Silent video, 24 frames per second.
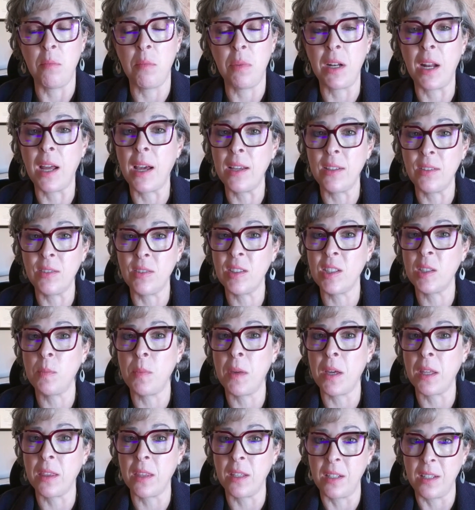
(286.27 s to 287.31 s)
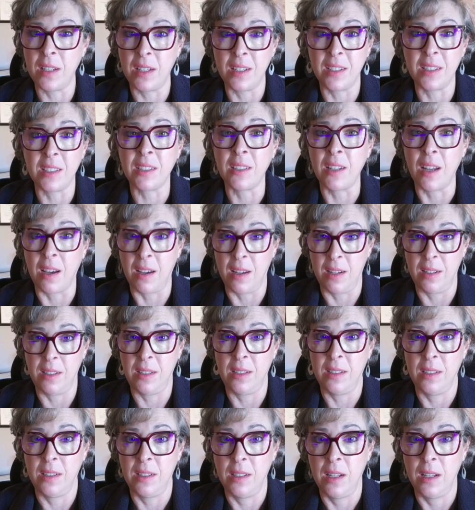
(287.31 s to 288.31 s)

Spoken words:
but I suspect that it is not